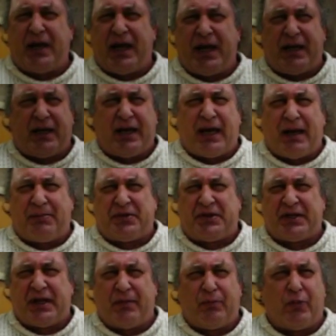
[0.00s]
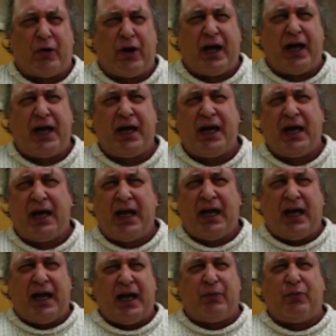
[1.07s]
pay caps some way.
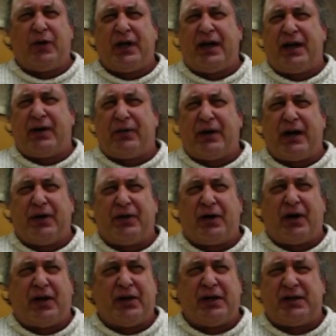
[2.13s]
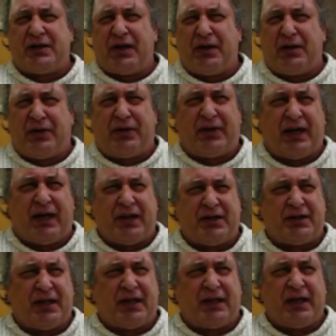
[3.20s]
And we'll get around all these other
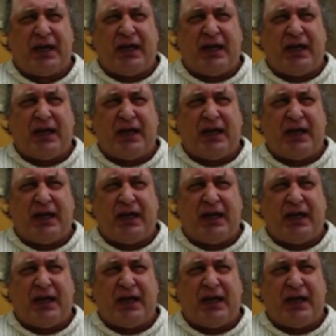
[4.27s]
things that